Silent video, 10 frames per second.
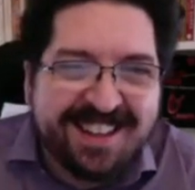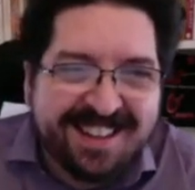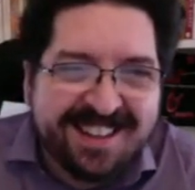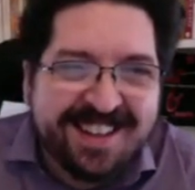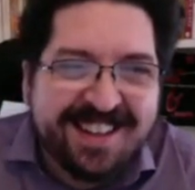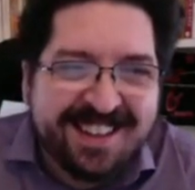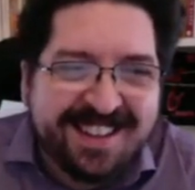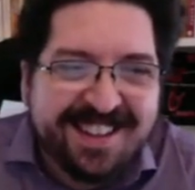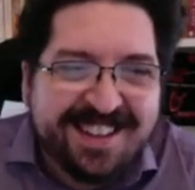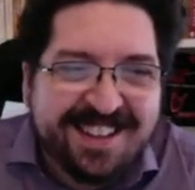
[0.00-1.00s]

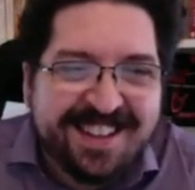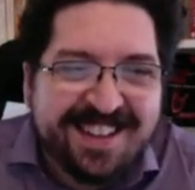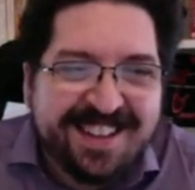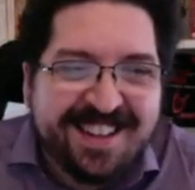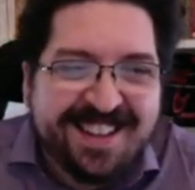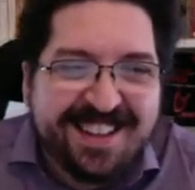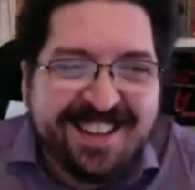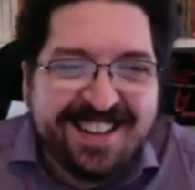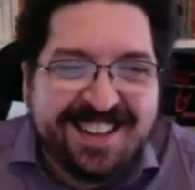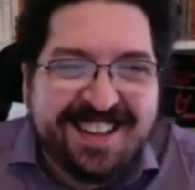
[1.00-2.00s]

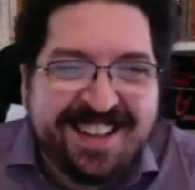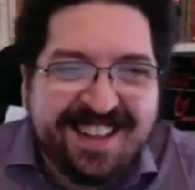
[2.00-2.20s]
(silent)